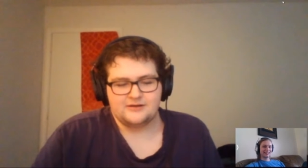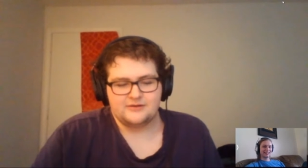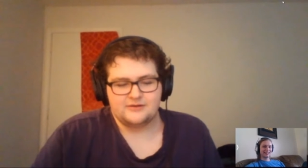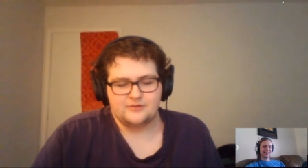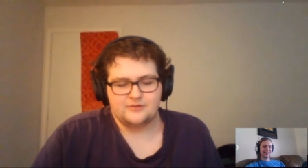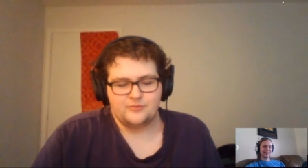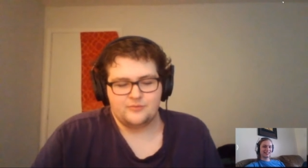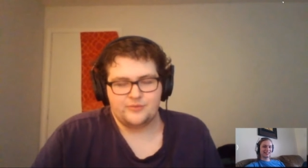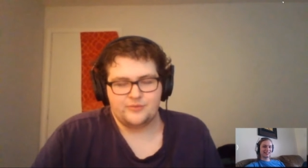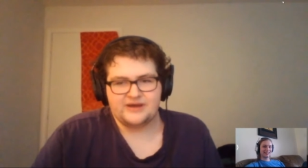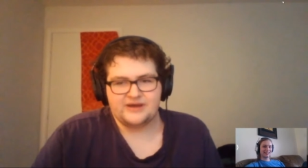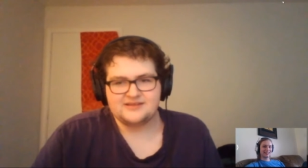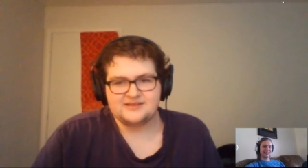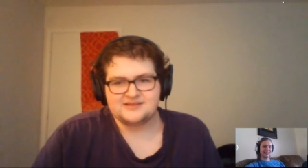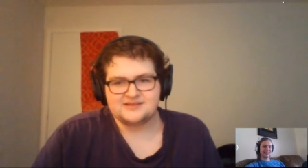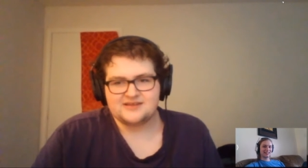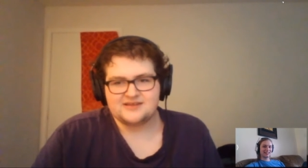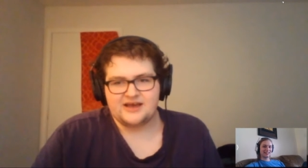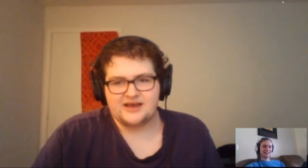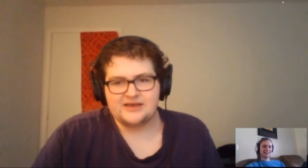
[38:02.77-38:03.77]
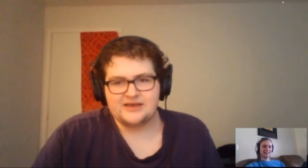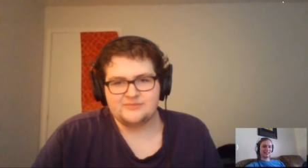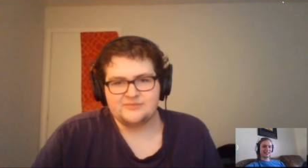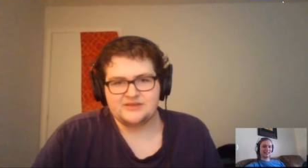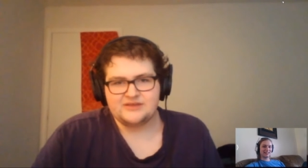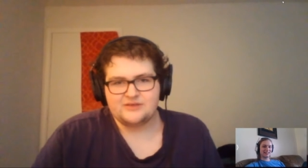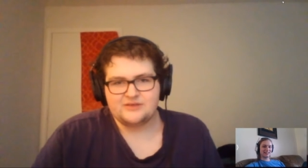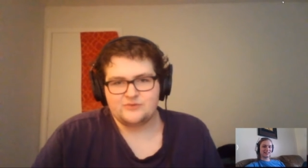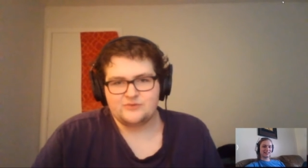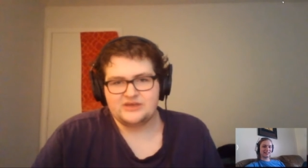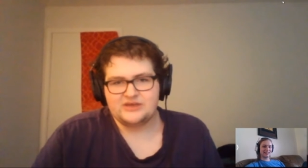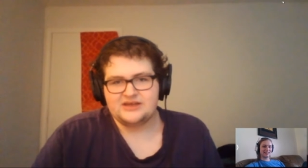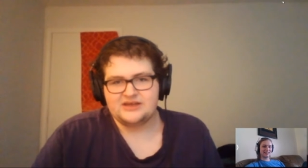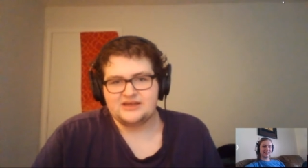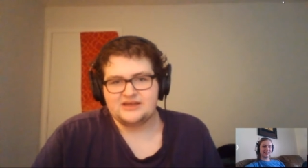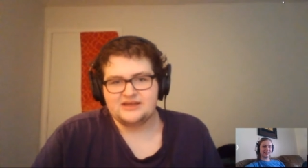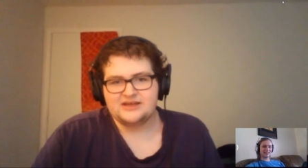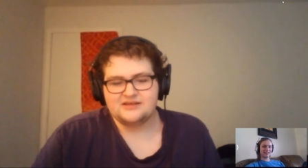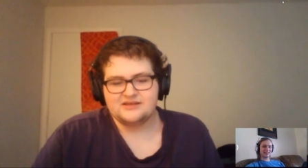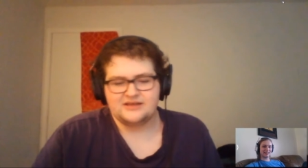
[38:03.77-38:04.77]
by the time we had
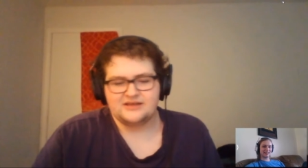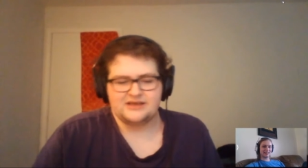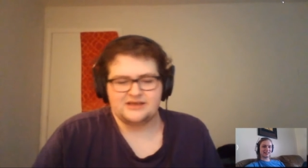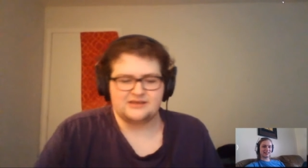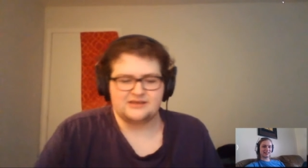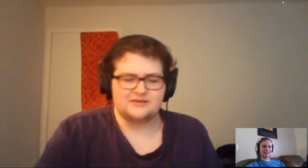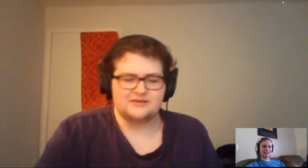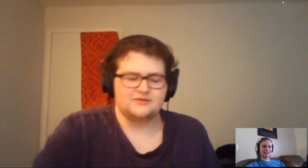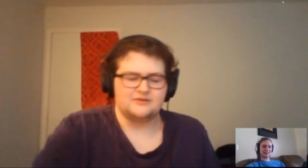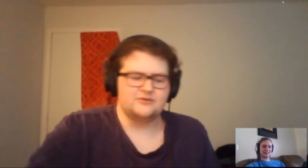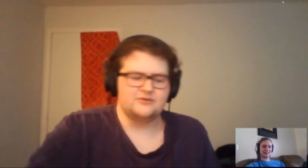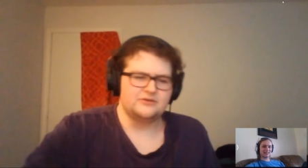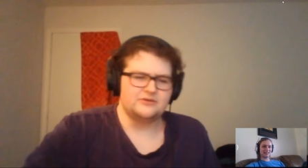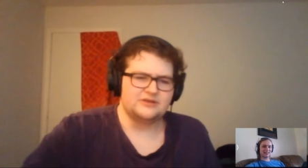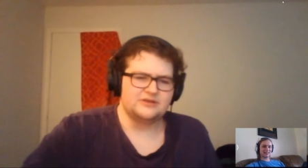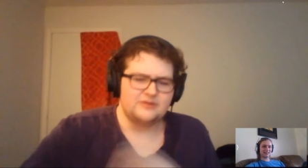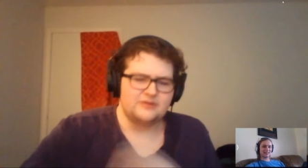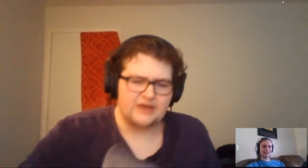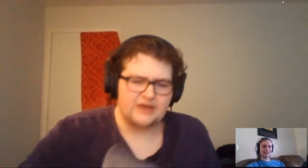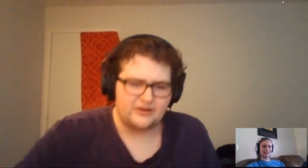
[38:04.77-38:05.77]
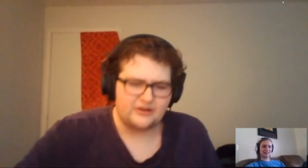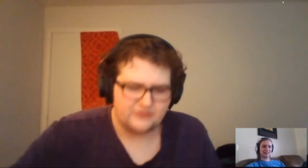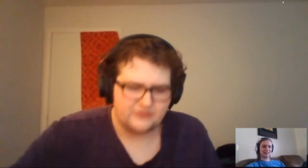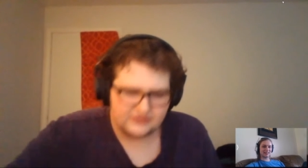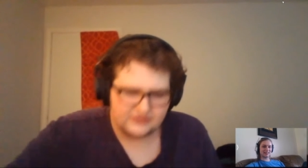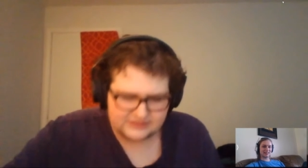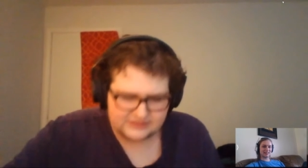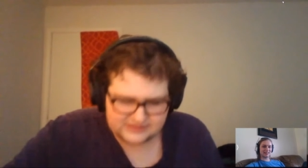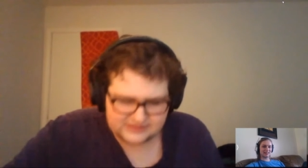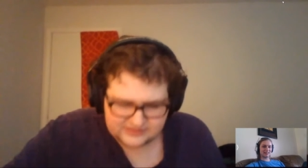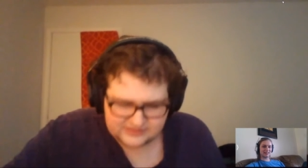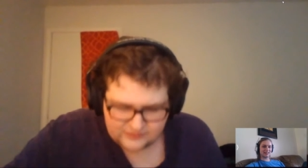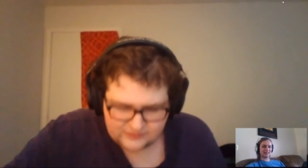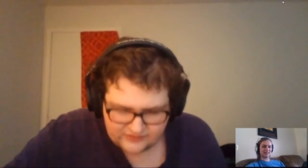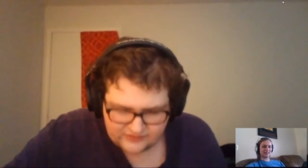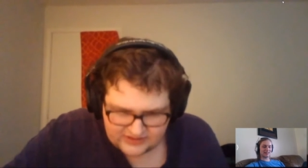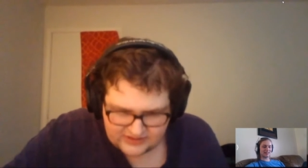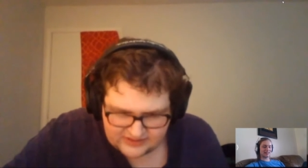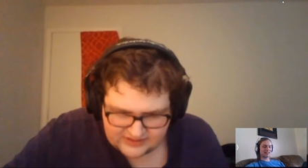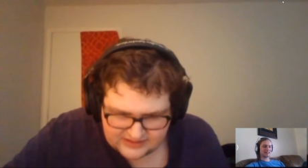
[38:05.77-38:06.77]
hit like how long is this
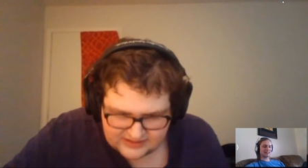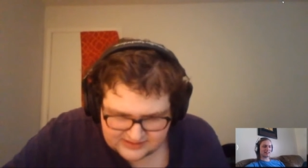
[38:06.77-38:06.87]
movie? I think it's